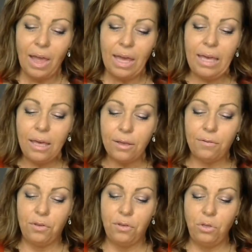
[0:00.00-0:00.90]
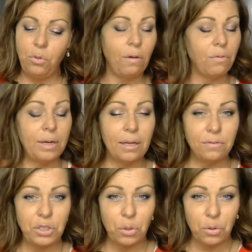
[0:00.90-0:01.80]
If you have run out of
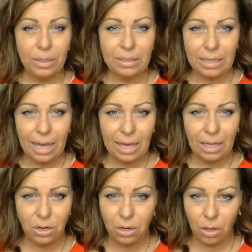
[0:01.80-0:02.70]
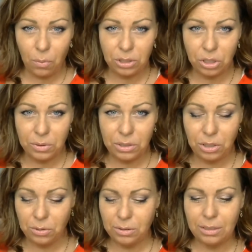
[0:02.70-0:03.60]
deodorant and you're not quite sure what to
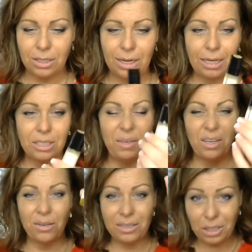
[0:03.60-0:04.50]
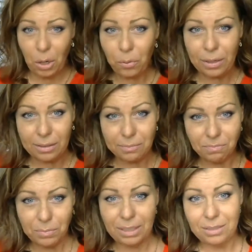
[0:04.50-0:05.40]
use, this could actually be a good deodorant
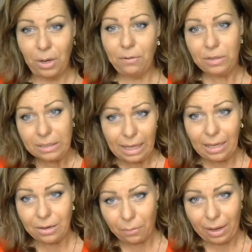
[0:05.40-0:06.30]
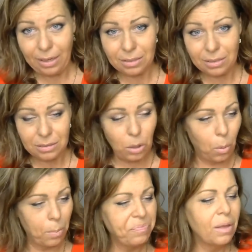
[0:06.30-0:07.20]
because it's great for the skin, right? So
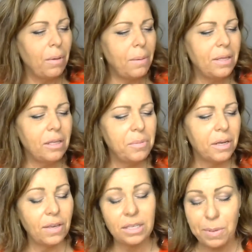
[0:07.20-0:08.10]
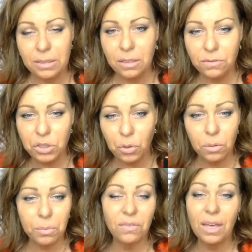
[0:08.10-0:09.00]
might be a little bit of expensive deodorant,
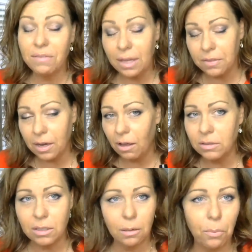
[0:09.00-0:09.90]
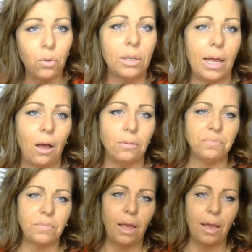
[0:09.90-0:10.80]
but if you have nothing else, then pull it out.
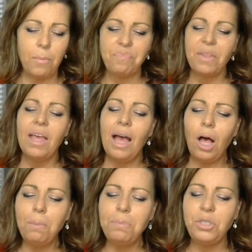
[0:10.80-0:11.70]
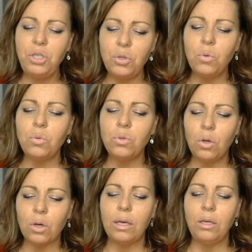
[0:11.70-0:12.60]
Okay, helps you
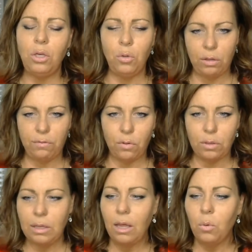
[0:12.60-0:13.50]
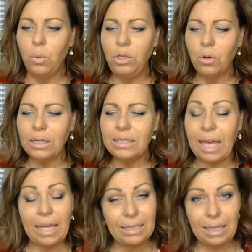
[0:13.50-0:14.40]
look youthful. When your
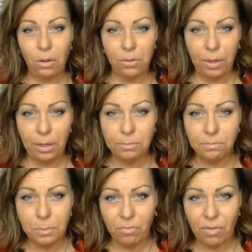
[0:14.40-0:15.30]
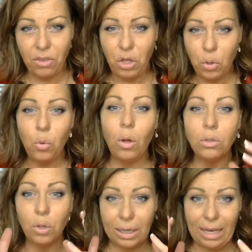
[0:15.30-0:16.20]
skin is healthy, you
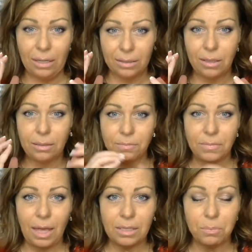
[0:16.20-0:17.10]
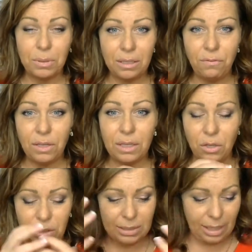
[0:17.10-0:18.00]
look healthy. And specifically,
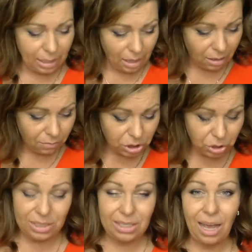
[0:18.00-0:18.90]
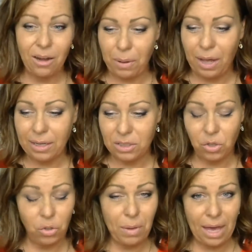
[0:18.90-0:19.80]
your skin covers your entire body. So
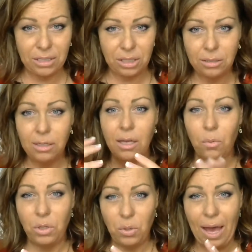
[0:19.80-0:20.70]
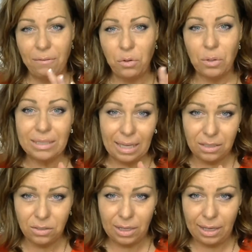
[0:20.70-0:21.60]
can you imagine when you have your skin
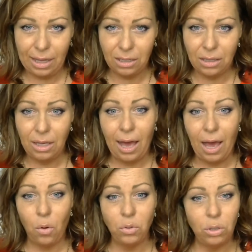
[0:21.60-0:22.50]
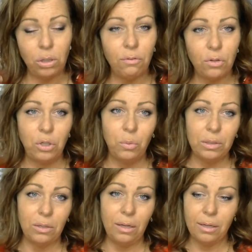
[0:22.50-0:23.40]
looking healthy, how youthful you would
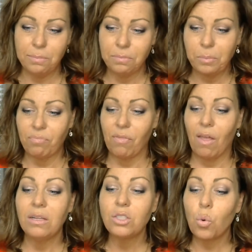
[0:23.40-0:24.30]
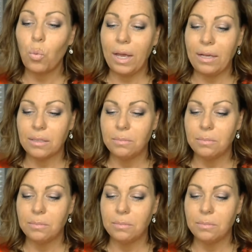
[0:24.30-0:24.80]
look? It's great.